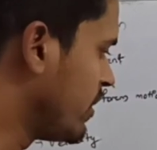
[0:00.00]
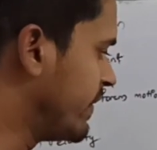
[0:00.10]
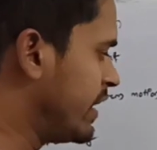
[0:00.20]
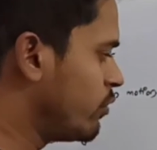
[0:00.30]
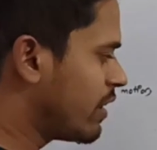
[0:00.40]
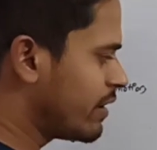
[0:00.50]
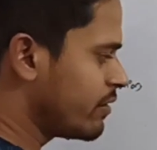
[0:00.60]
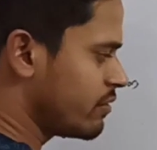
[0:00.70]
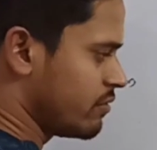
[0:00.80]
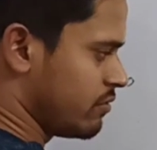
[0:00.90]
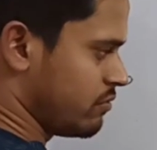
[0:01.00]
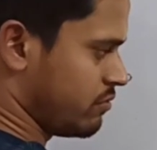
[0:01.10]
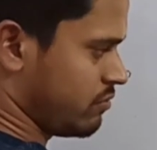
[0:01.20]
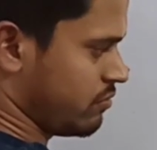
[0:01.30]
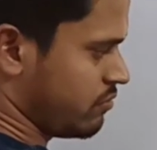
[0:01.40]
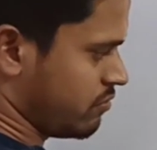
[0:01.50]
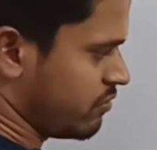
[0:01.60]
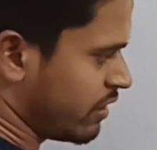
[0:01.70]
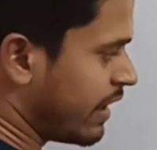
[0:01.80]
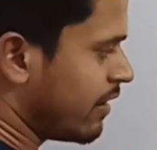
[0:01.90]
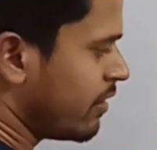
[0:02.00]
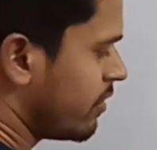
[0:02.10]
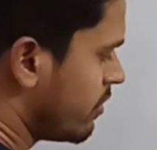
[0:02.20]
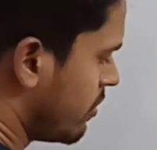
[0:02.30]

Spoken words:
Then you can tell